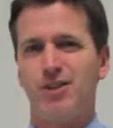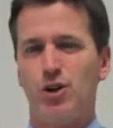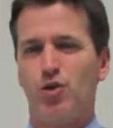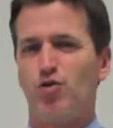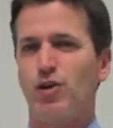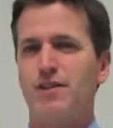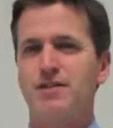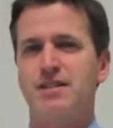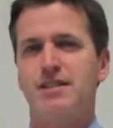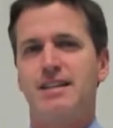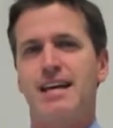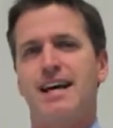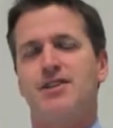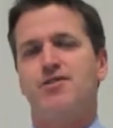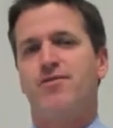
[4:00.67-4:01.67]
you know, rough
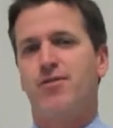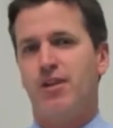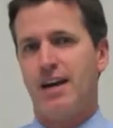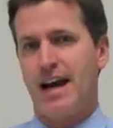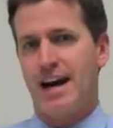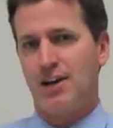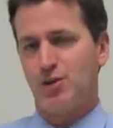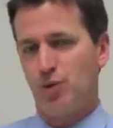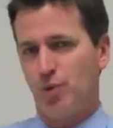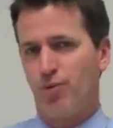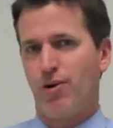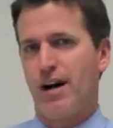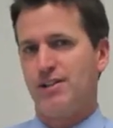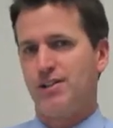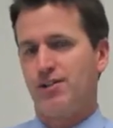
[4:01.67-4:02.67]
sketch for the actual
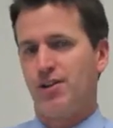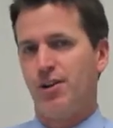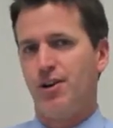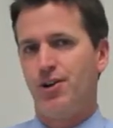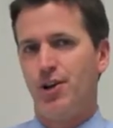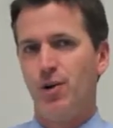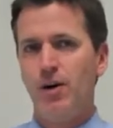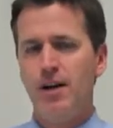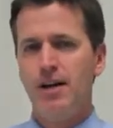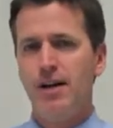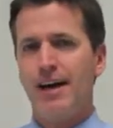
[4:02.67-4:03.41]
project they're going to do.